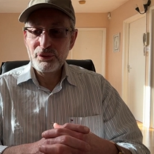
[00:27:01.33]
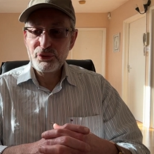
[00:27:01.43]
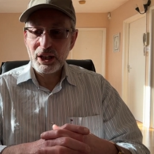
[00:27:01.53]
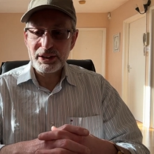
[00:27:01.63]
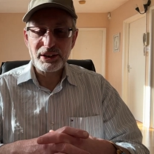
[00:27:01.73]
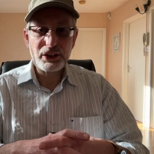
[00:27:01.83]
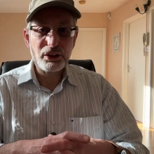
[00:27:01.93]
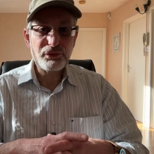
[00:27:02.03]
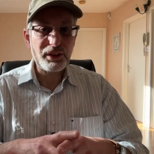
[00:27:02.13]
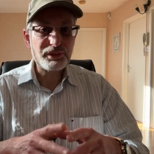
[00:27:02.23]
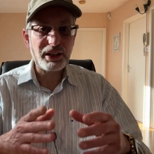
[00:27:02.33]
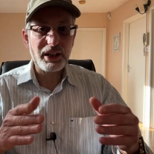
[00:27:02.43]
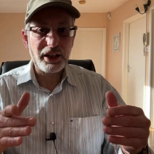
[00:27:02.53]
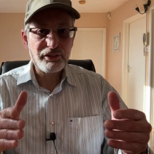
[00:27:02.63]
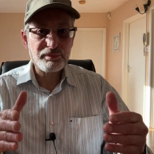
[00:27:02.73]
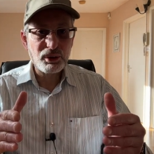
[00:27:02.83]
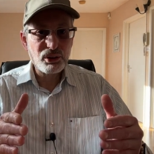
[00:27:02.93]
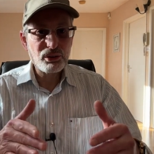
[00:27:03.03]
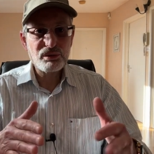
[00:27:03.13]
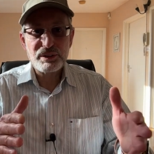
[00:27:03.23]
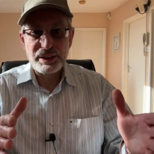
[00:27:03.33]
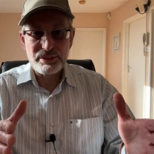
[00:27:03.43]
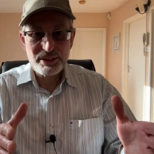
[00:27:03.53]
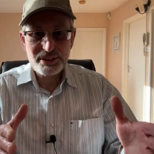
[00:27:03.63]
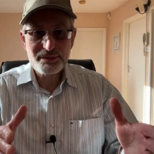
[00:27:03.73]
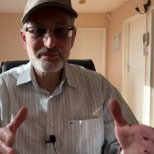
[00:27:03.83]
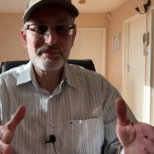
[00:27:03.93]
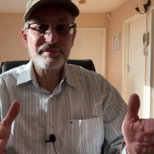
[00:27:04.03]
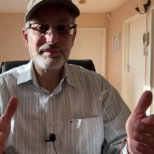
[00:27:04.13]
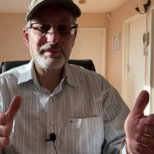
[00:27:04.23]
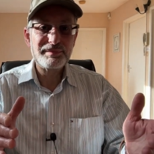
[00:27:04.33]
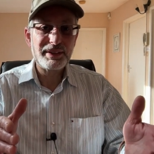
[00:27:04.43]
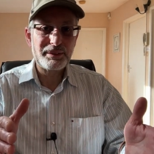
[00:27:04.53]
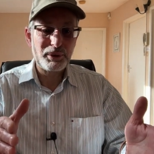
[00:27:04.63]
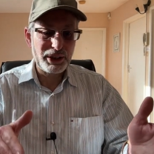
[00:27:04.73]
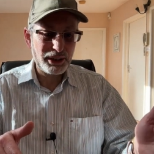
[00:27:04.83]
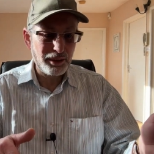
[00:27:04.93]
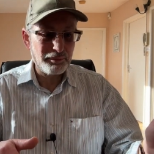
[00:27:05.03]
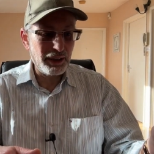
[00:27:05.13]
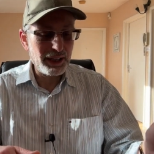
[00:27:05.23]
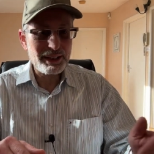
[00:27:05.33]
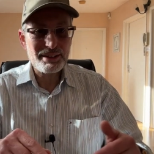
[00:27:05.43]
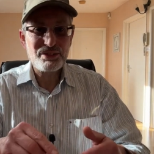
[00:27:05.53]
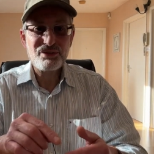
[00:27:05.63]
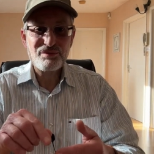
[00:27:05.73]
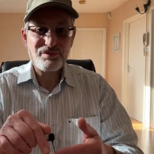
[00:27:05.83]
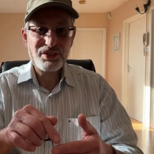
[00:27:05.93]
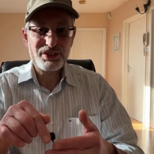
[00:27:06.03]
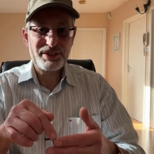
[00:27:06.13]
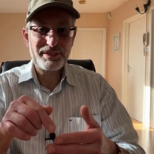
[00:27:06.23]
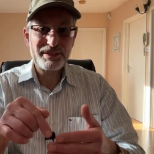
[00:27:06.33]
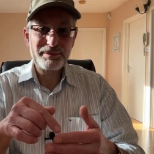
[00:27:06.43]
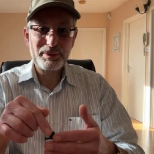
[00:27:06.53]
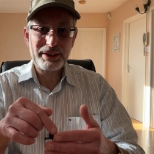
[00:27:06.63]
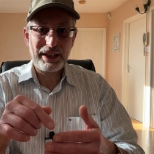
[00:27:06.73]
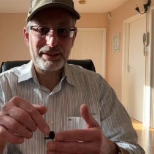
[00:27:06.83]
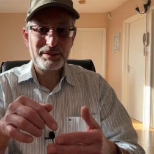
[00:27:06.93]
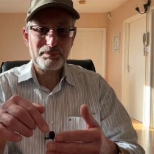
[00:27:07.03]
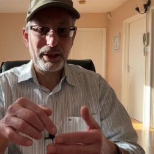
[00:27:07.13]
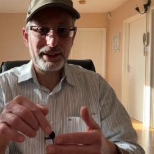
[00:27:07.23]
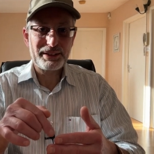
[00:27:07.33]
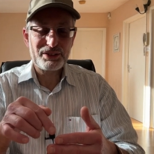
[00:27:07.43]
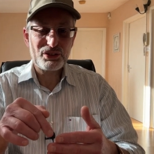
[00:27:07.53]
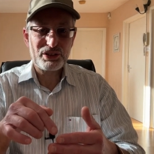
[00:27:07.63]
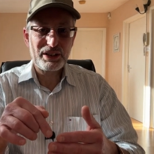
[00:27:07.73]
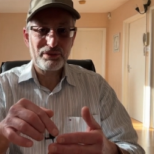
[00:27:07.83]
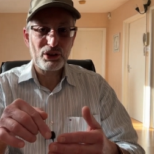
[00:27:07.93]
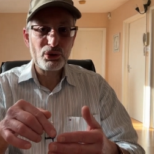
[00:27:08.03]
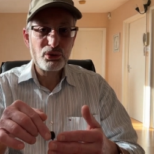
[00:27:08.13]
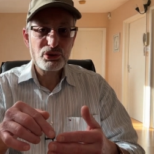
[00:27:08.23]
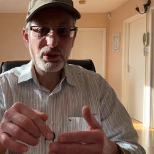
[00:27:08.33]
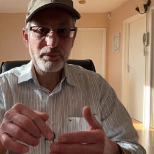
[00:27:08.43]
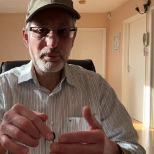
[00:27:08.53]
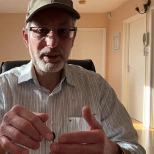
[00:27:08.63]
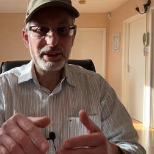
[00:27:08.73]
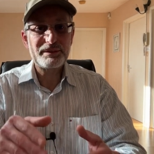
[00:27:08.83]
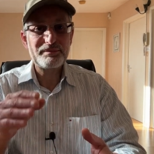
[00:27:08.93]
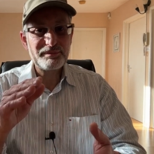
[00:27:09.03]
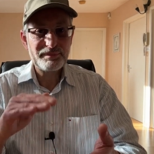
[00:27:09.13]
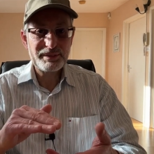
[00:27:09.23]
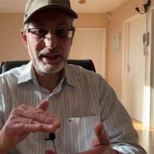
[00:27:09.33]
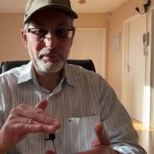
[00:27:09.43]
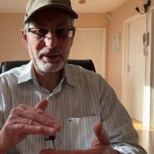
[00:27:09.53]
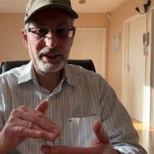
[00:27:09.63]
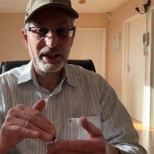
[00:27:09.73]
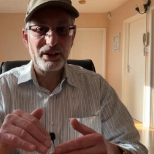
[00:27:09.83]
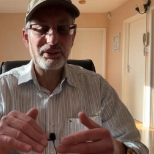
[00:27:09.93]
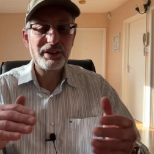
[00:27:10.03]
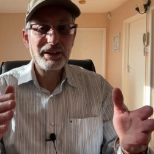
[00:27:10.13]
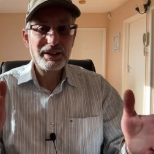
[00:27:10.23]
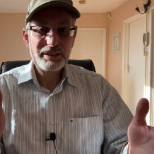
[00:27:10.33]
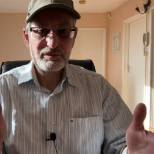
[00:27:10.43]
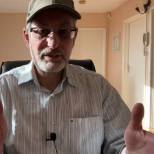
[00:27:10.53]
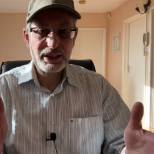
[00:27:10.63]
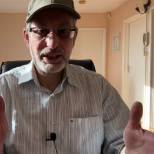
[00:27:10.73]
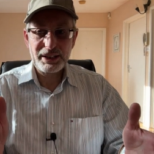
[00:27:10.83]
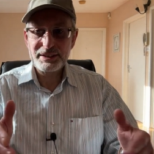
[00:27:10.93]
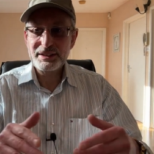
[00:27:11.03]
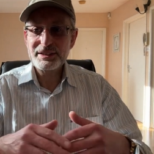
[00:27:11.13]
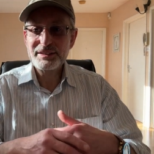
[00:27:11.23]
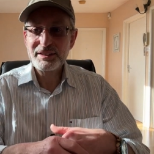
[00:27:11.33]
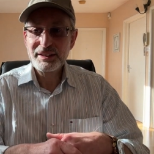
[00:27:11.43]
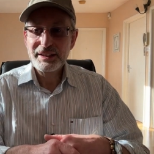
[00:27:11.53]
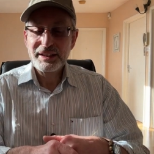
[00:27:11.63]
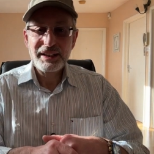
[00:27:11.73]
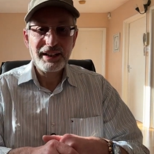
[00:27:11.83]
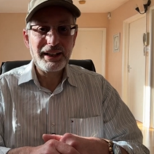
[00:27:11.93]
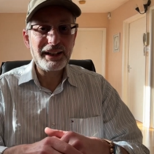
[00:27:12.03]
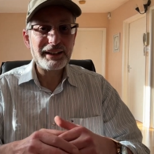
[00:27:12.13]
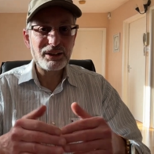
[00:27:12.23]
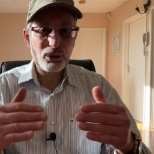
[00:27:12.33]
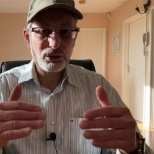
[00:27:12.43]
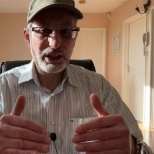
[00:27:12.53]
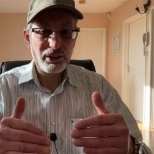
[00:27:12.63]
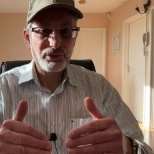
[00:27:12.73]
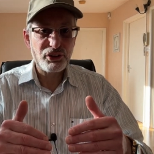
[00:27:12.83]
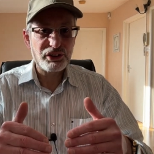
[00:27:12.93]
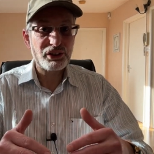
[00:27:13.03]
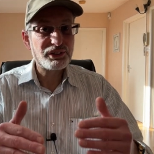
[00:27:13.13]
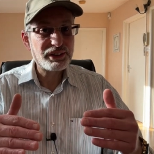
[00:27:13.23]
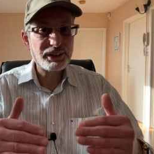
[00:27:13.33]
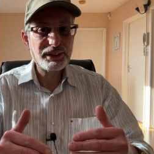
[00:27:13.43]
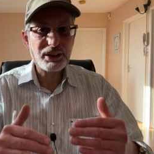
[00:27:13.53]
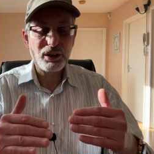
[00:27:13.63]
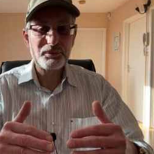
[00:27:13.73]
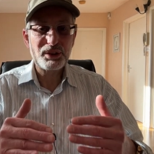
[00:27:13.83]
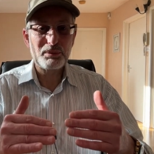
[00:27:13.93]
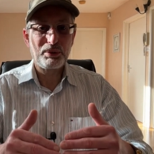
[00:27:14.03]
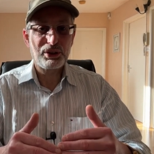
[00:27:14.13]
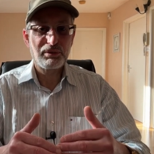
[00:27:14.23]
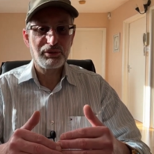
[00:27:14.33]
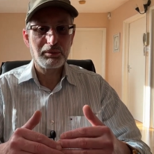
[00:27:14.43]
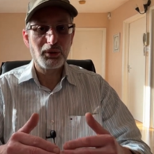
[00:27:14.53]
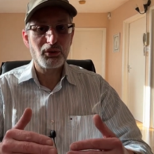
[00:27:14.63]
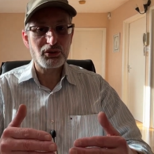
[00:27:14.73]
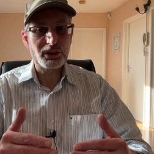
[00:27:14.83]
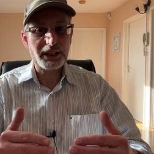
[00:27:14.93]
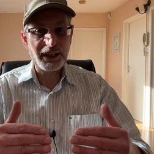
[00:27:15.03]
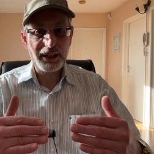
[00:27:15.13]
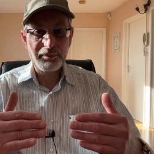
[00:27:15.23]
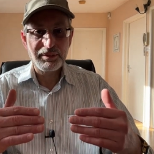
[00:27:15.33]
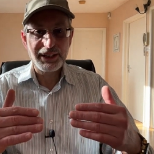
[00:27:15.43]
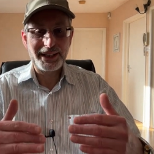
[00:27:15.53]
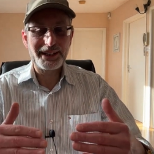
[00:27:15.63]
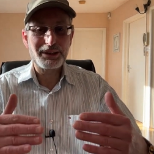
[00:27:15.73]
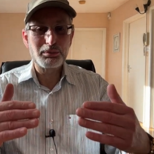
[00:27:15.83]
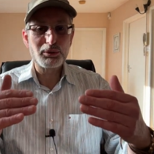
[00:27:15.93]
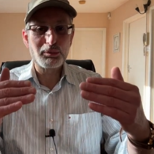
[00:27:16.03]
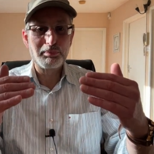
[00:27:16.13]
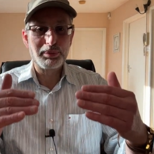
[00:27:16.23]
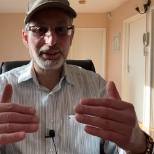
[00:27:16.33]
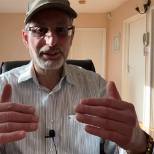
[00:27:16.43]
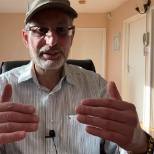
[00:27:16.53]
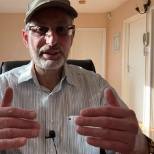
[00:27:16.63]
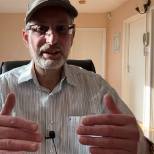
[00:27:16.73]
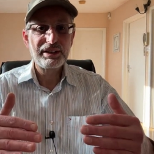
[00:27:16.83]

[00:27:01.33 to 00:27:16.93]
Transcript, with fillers: if you had enough after the half bowl, leave it. Then when you come back, just with that spike, just give it a loosen up a bit, tap it down, relight it, and go down further until you come to the bottom of the bowl. So the carbon cake will build